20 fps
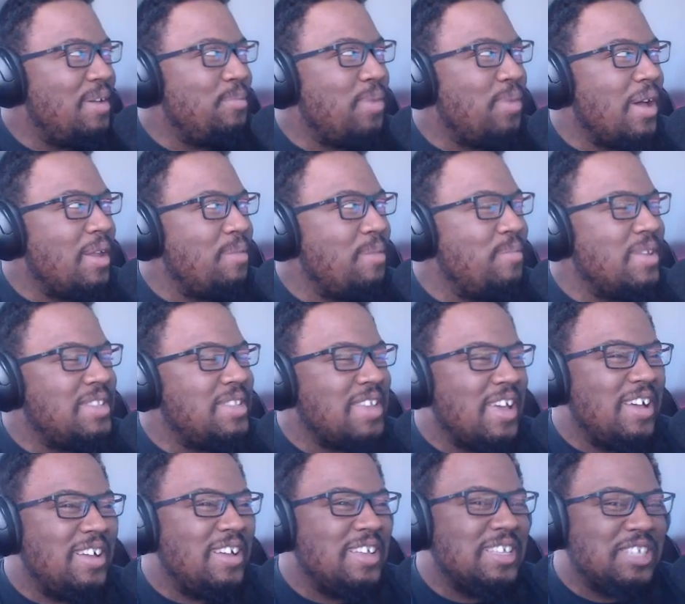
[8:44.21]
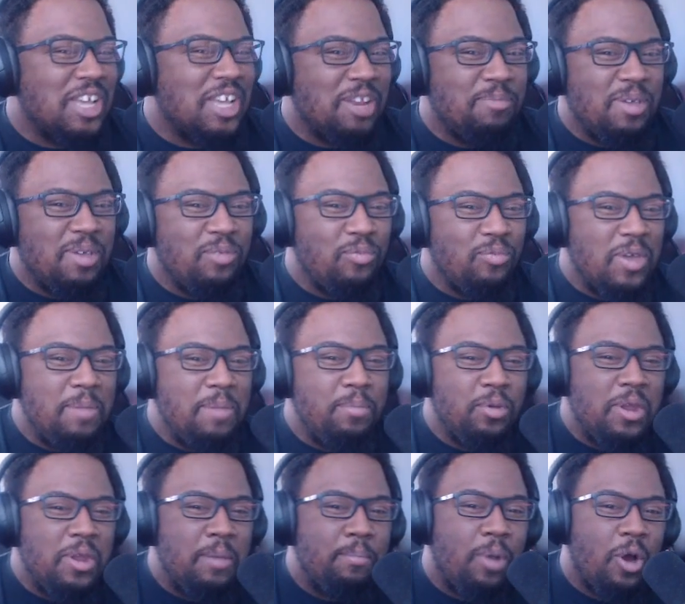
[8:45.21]
But Mattel is going to be
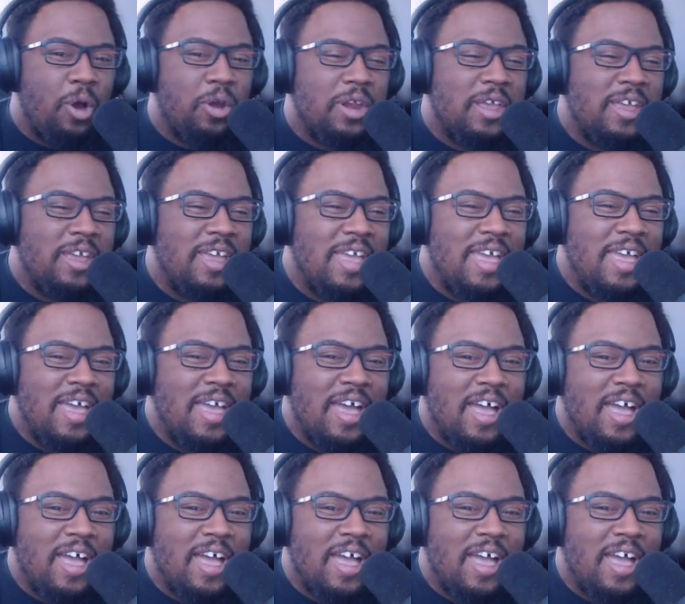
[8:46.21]
rebooting Barney.